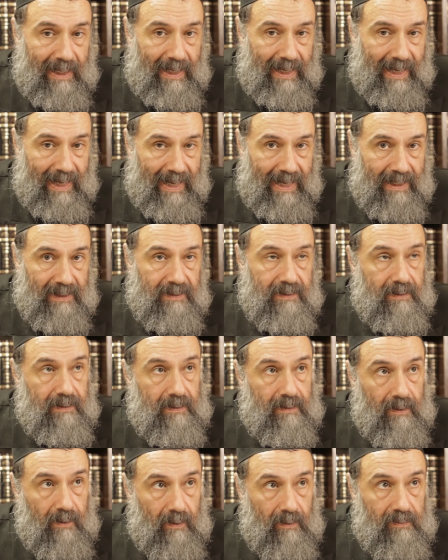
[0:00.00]
had
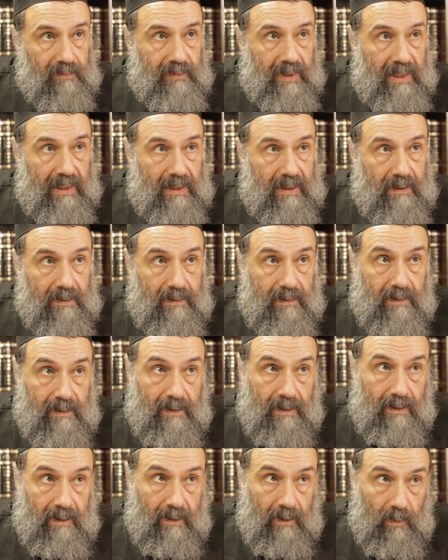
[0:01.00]
already
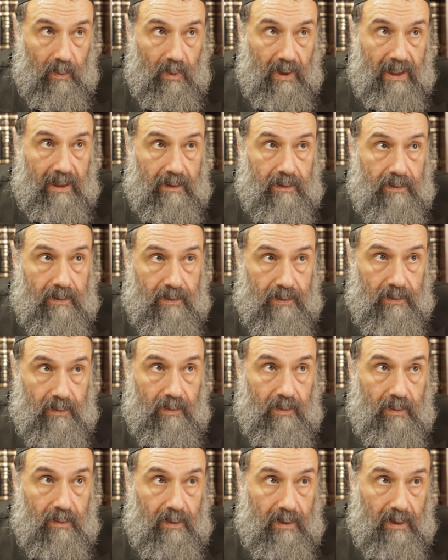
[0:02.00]
a way
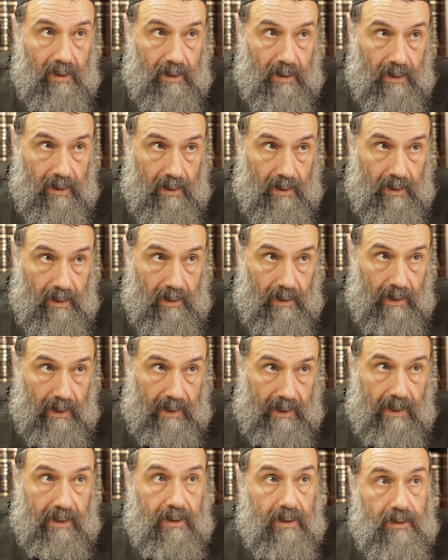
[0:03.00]
to
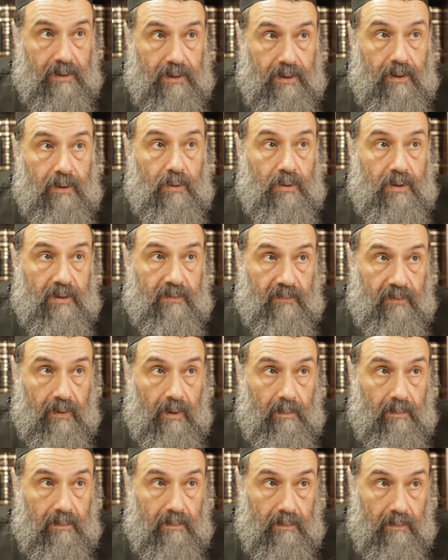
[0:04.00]
get excused
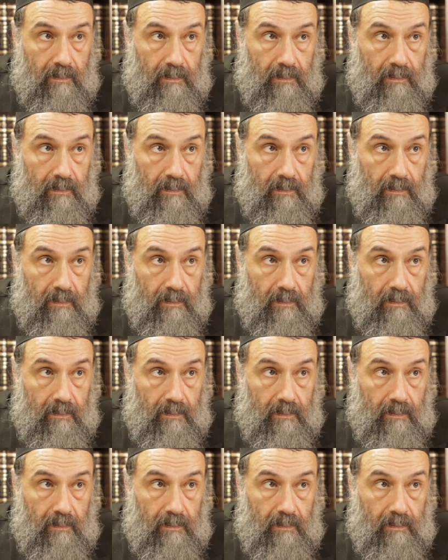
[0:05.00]
from